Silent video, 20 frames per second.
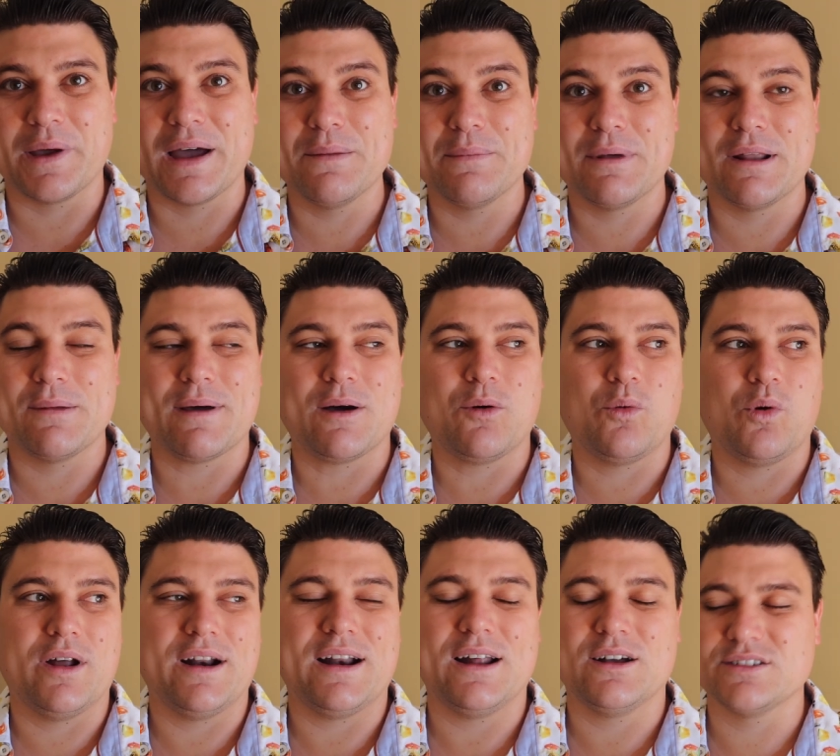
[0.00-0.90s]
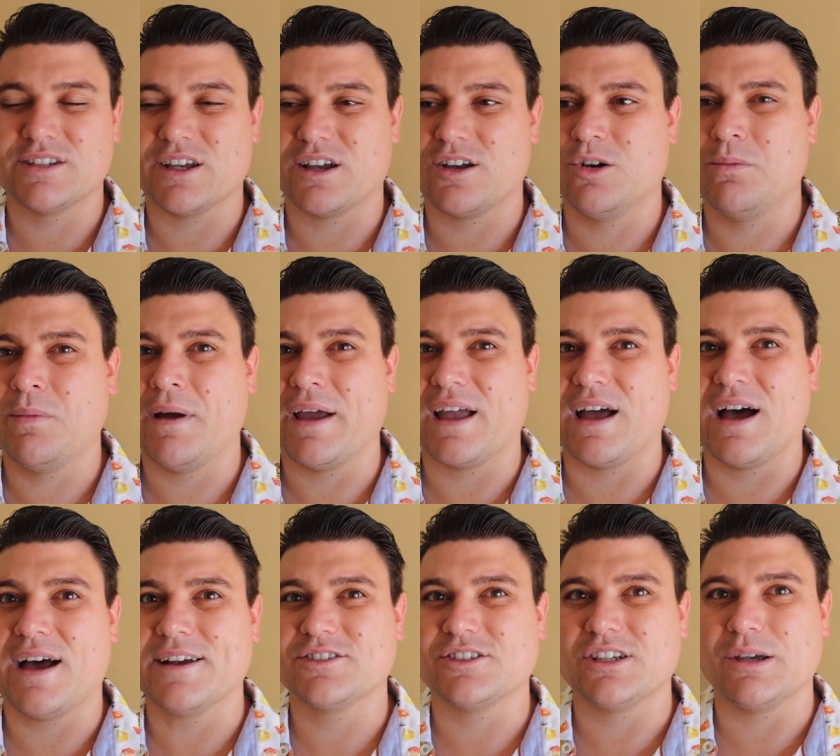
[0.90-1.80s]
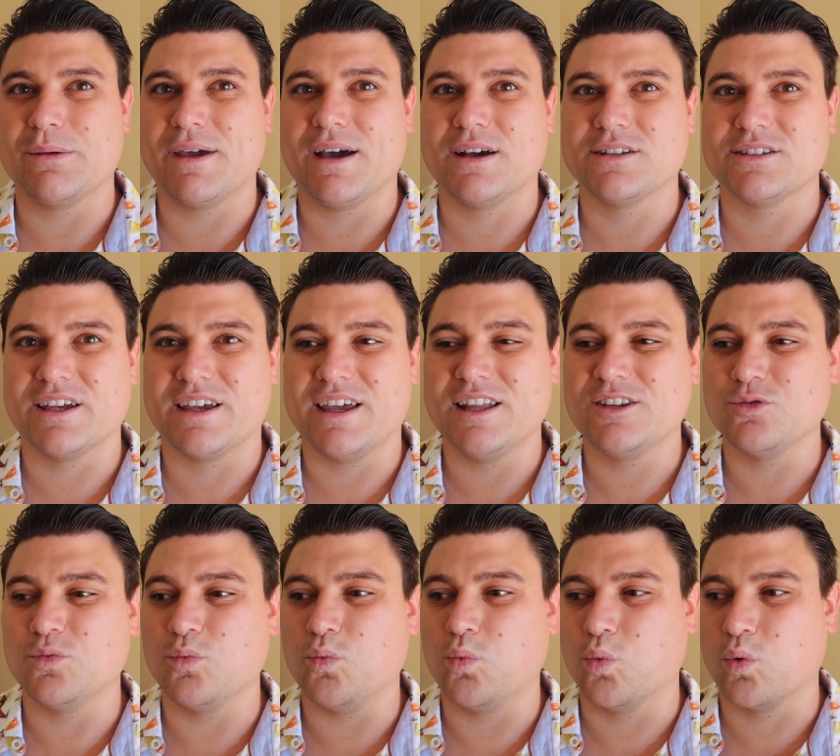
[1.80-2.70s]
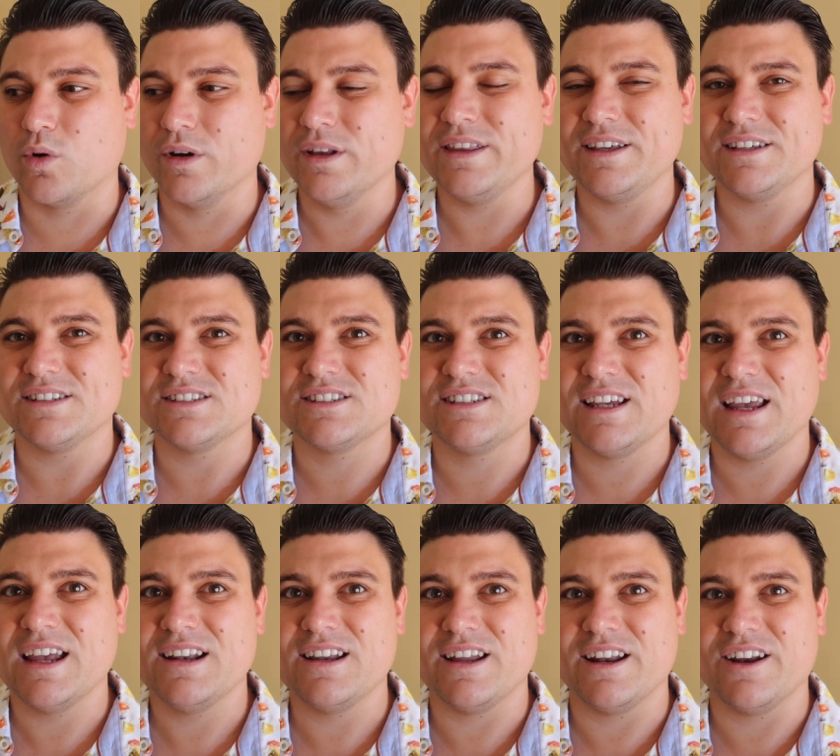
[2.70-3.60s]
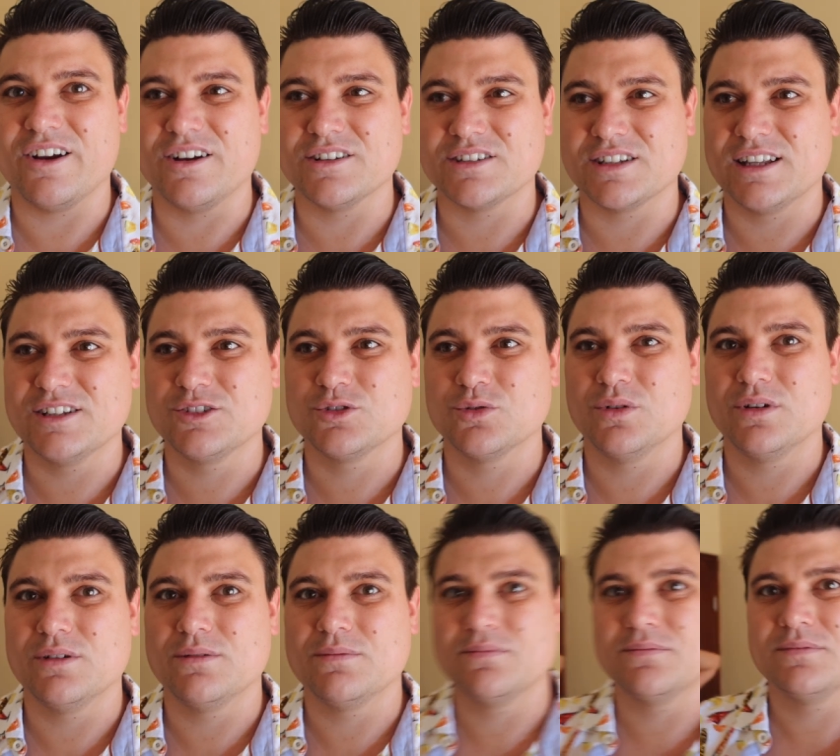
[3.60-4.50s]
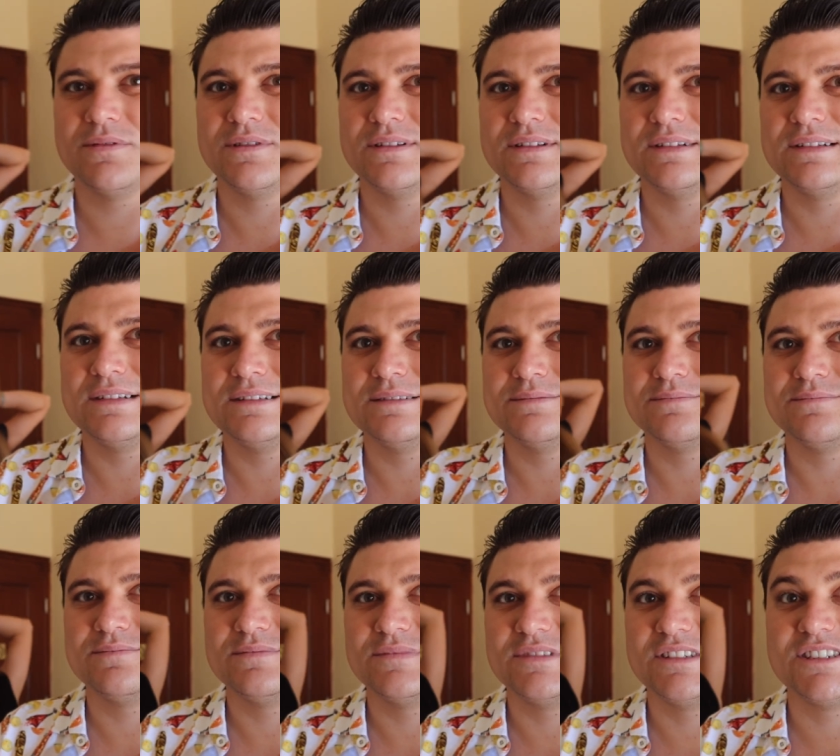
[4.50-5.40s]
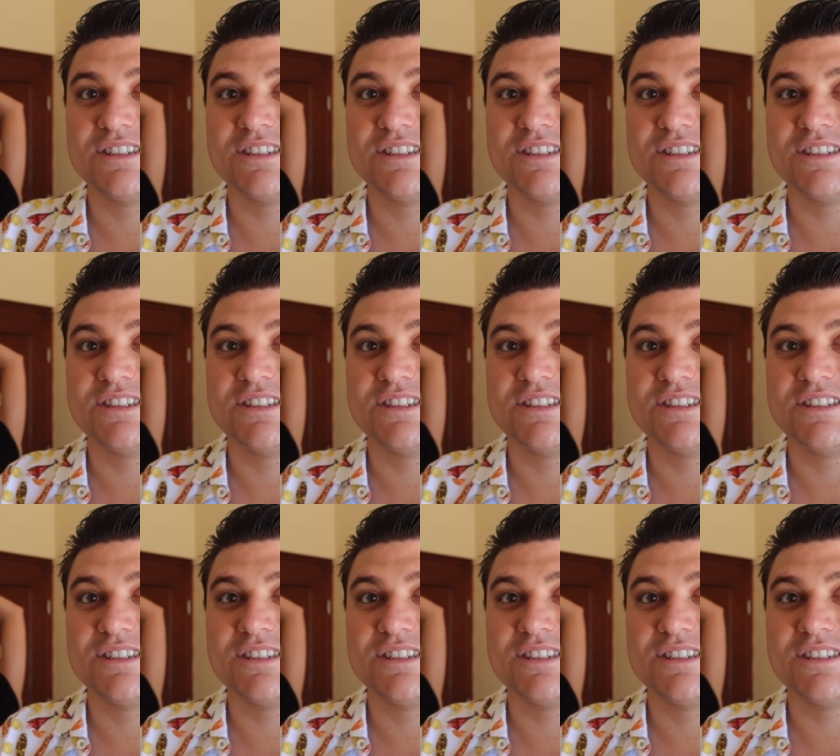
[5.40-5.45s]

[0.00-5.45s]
got in bed about one and I was like, oh my gosh, Sammy. I was like, it's really sandy in here. I was like, mind you, I took a bath, so